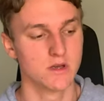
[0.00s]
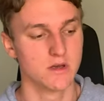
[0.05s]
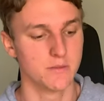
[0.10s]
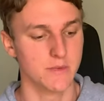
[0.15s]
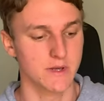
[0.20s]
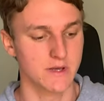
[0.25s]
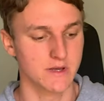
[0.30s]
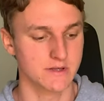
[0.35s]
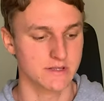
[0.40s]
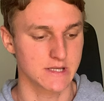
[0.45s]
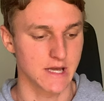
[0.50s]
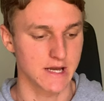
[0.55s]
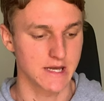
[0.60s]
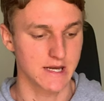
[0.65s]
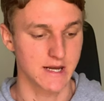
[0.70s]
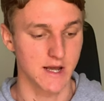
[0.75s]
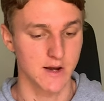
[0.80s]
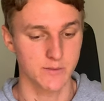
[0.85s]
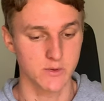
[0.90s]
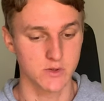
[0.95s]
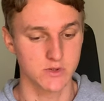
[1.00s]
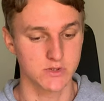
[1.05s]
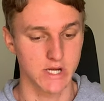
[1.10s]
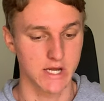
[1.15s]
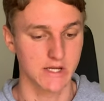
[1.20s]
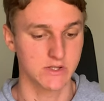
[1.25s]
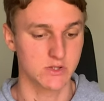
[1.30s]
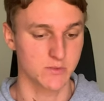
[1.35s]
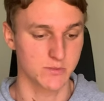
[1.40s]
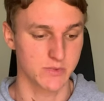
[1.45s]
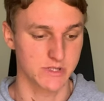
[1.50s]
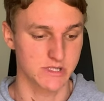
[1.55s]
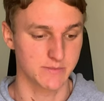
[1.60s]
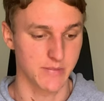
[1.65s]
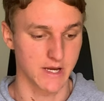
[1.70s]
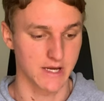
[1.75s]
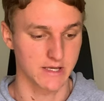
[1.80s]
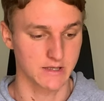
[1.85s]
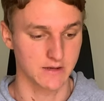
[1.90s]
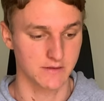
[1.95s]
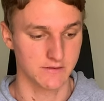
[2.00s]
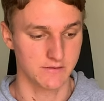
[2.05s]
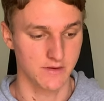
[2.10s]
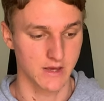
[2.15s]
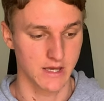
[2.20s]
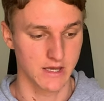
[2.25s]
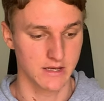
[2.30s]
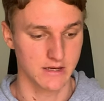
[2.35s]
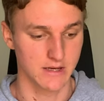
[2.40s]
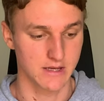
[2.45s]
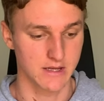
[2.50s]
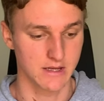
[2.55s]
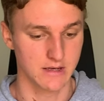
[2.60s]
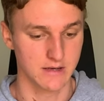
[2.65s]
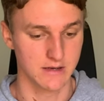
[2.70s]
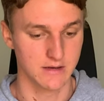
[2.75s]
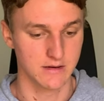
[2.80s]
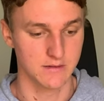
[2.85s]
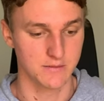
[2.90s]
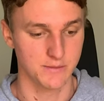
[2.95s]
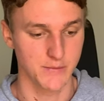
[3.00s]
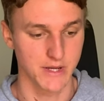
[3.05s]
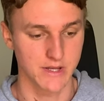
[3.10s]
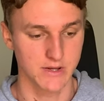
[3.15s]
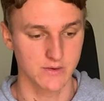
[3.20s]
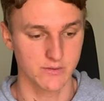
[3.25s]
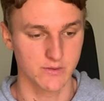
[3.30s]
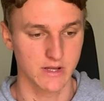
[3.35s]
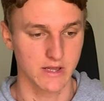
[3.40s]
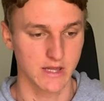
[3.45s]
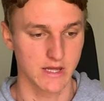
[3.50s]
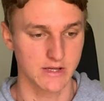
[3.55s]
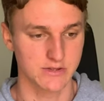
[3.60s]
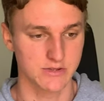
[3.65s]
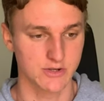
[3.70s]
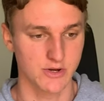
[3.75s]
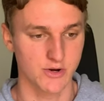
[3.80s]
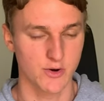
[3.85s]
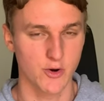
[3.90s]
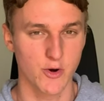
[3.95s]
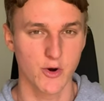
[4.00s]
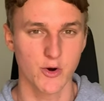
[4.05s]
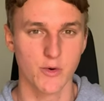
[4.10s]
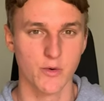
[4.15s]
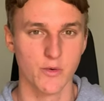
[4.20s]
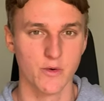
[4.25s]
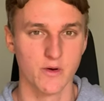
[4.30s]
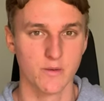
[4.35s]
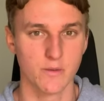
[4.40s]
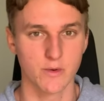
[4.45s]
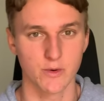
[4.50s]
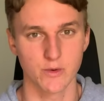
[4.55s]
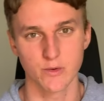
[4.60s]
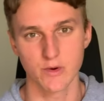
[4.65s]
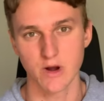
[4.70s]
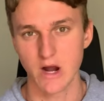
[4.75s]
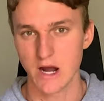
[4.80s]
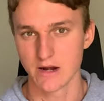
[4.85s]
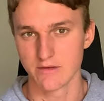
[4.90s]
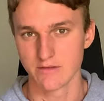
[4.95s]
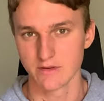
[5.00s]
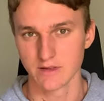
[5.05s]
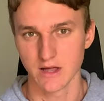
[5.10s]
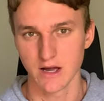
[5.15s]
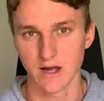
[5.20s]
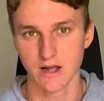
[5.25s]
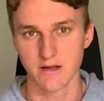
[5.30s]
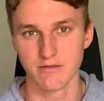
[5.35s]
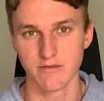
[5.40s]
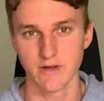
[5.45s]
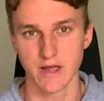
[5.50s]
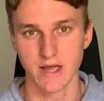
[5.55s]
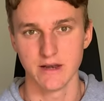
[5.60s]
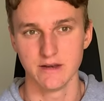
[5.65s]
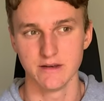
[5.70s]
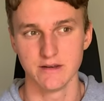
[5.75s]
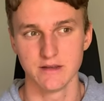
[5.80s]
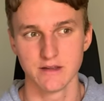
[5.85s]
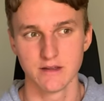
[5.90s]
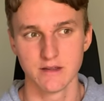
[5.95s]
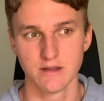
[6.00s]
because that can help you change your perspective and it can make you realize, you know, oh, we're all kind of alive. And